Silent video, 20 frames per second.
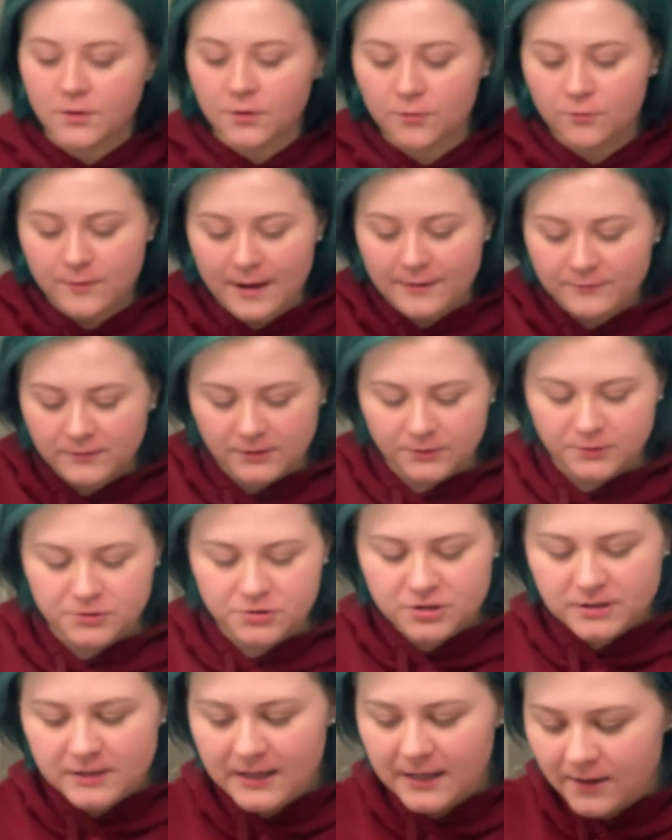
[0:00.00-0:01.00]

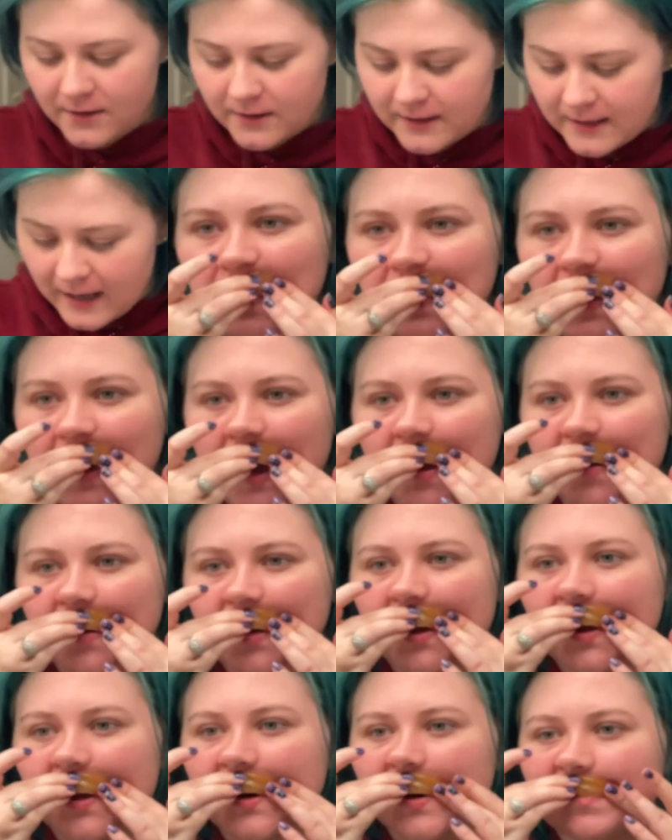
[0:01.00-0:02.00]
revolutionary. Grab
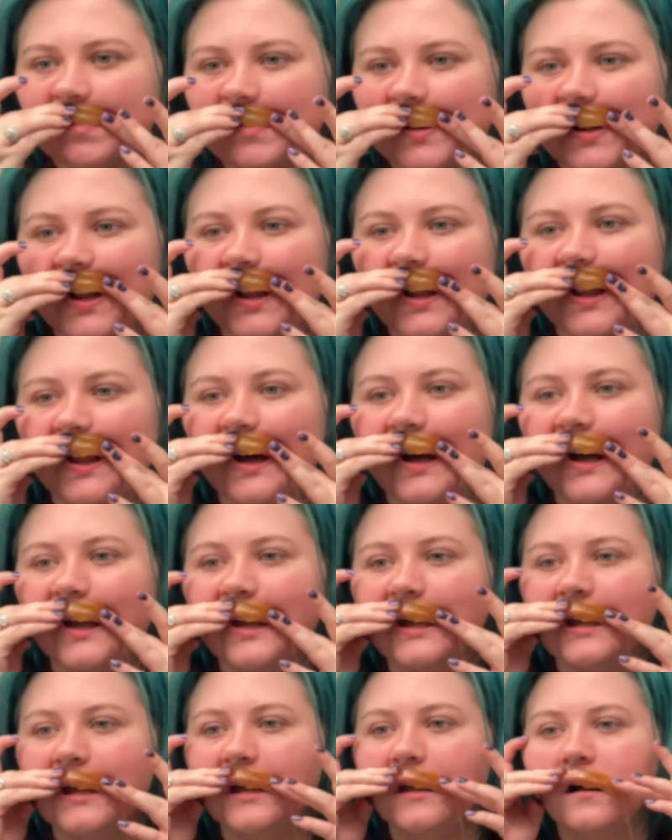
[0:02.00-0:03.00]
it and apply
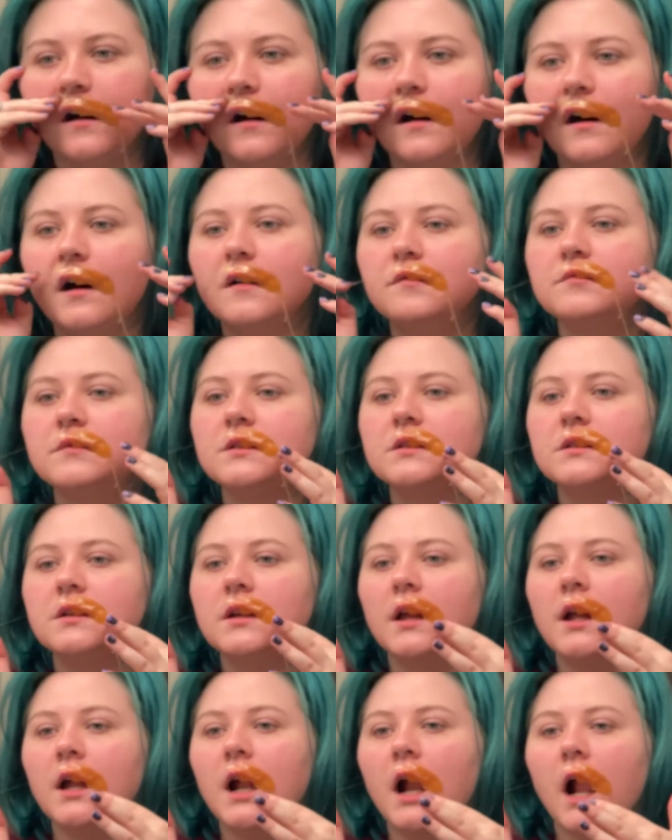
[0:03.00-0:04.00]
it
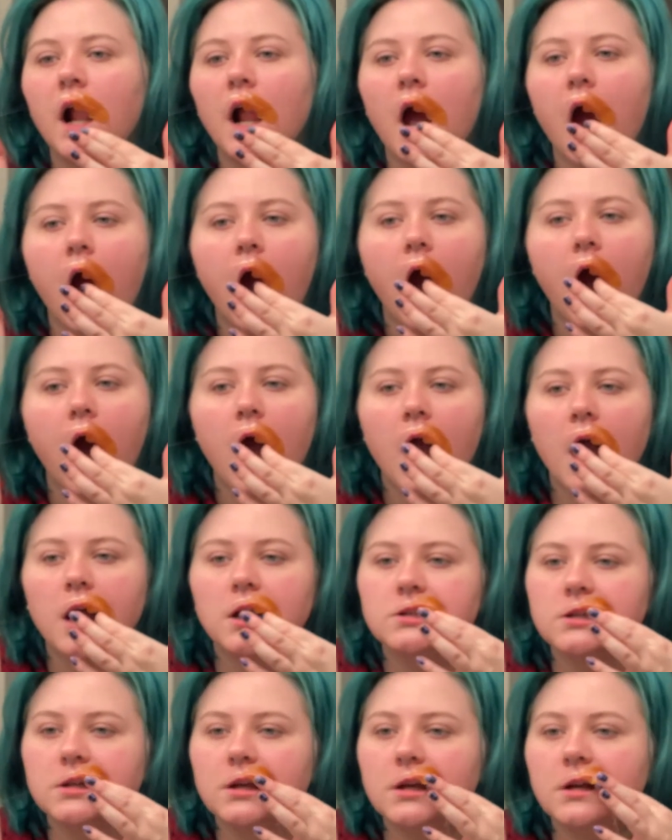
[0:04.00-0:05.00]
opposite.
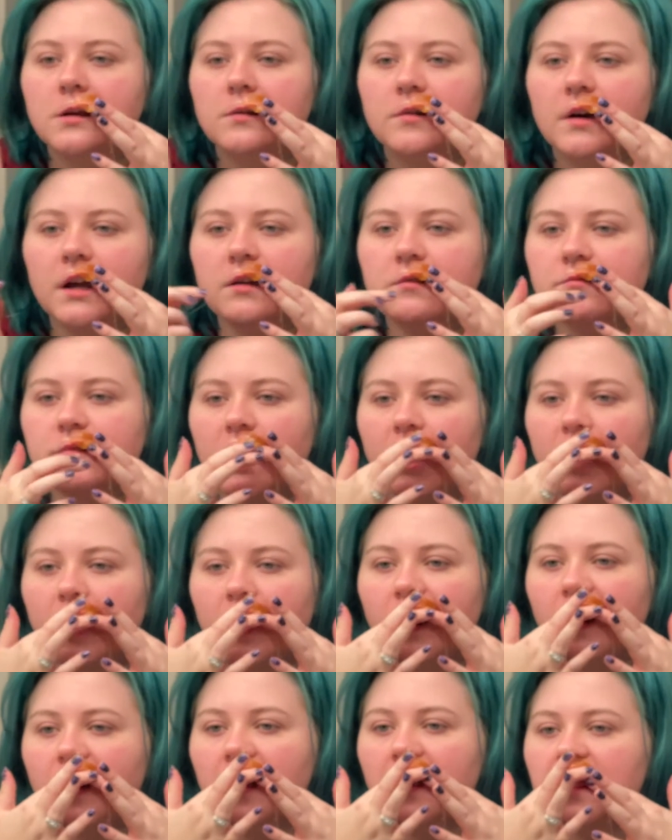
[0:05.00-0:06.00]
It's in my
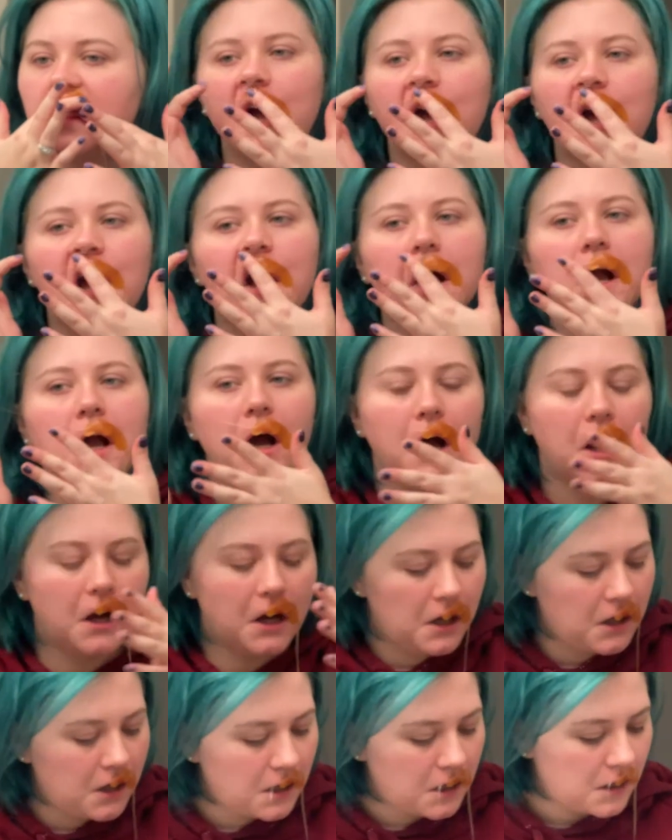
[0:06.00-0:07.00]
mouth.
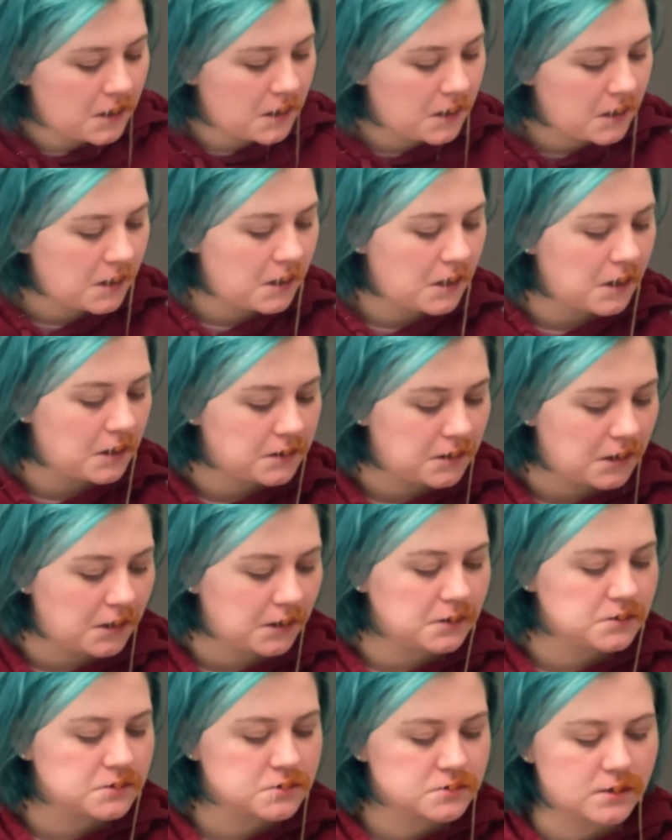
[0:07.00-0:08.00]
Okay.
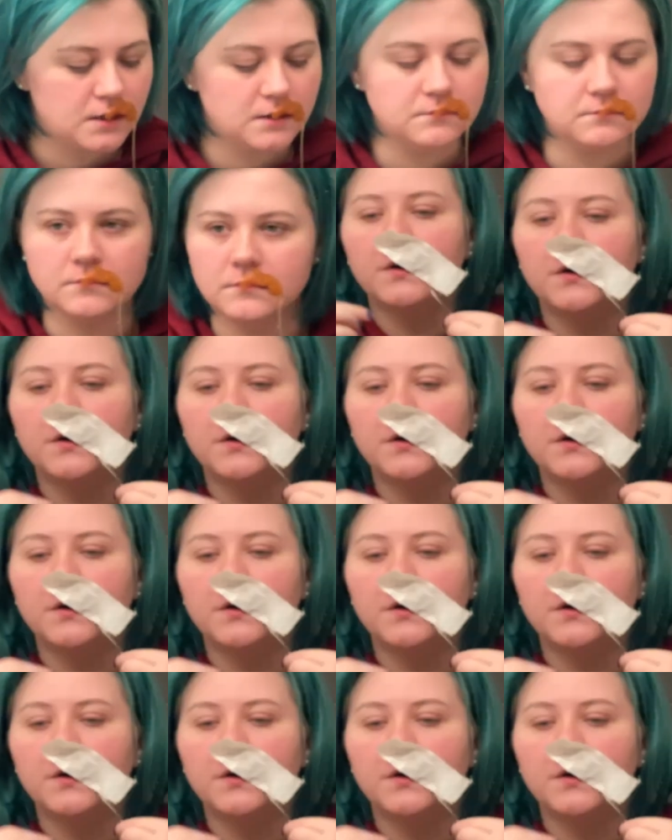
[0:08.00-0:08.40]
Take a strip.